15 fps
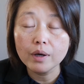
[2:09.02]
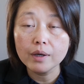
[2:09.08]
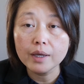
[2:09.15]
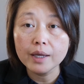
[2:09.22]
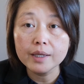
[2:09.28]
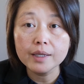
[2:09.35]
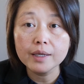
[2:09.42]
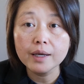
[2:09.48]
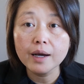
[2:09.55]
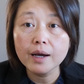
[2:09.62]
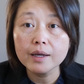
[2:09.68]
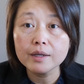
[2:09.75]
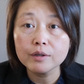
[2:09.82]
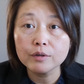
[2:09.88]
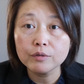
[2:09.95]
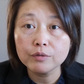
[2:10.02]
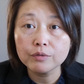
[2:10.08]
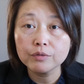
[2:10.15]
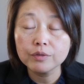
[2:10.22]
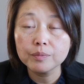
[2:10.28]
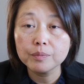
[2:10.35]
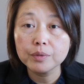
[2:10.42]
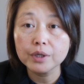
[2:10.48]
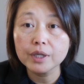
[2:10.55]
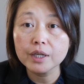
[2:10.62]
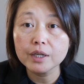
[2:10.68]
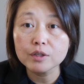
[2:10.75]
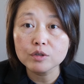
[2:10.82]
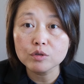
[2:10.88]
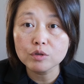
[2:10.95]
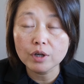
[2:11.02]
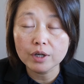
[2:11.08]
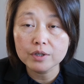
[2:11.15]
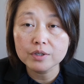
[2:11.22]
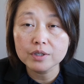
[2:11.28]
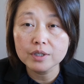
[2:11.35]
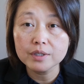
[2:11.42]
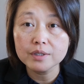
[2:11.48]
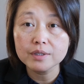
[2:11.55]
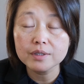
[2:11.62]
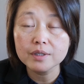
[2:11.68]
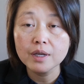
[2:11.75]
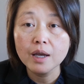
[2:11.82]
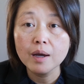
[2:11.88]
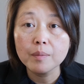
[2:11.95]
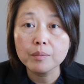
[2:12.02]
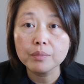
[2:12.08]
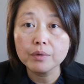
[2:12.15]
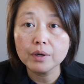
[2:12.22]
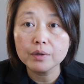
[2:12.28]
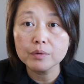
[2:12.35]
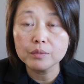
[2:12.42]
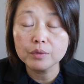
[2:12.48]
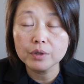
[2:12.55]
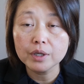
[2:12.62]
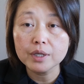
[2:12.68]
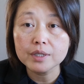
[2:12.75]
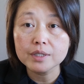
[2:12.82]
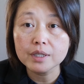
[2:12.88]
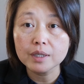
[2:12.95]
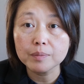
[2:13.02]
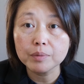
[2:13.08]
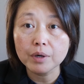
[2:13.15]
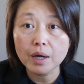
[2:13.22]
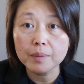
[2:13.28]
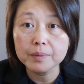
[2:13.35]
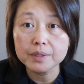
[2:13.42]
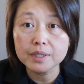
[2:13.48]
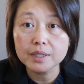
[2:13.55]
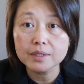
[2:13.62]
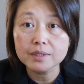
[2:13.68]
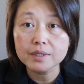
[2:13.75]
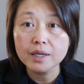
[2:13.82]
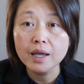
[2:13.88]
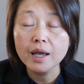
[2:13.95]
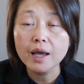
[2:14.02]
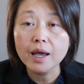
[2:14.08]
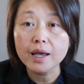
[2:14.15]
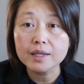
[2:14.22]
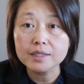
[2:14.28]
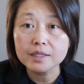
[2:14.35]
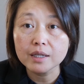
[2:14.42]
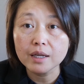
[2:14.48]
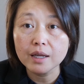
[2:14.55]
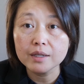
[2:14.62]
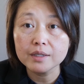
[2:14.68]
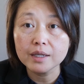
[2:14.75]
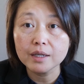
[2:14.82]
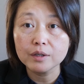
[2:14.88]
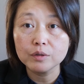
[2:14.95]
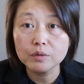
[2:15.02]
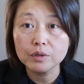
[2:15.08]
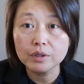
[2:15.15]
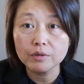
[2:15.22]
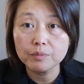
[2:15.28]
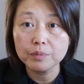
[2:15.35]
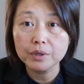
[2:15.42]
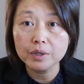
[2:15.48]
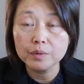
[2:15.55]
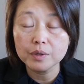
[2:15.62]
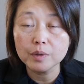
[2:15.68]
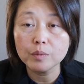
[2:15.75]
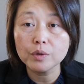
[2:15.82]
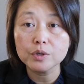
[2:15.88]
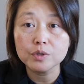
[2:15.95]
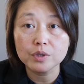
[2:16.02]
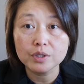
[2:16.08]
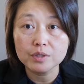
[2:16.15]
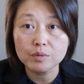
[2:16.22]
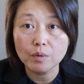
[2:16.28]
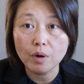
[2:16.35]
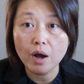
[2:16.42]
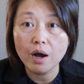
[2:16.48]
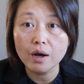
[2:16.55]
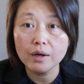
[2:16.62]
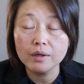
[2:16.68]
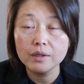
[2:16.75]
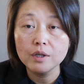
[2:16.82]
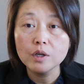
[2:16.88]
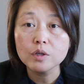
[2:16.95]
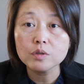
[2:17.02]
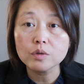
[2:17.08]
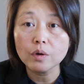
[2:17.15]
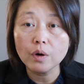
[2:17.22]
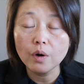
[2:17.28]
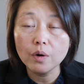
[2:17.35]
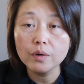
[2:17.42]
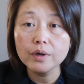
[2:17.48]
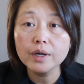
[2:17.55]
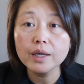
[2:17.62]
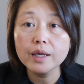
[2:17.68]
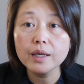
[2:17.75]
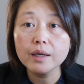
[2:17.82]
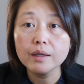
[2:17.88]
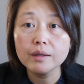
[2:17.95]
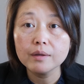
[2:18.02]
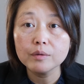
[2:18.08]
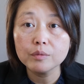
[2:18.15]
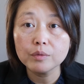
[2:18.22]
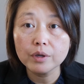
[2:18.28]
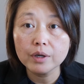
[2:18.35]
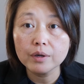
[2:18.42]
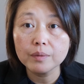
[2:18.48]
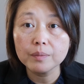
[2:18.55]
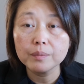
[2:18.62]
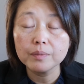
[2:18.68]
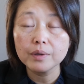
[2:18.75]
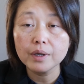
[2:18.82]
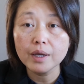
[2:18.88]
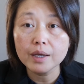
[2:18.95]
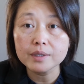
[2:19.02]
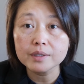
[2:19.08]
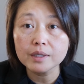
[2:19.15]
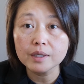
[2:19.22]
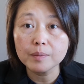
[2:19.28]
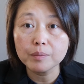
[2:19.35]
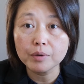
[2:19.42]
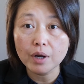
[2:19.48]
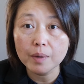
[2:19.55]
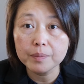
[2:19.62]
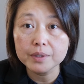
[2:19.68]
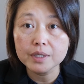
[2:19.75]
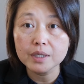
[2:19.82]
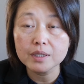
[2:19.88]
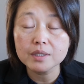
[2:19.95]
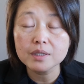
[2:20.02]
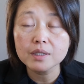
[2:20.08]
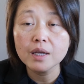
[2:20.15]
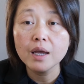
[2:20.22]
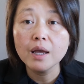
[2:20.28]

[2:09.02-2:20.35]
any kind of pre-constructions real estate properties has 10-day cooling off period, which is wrong. So only real estate properties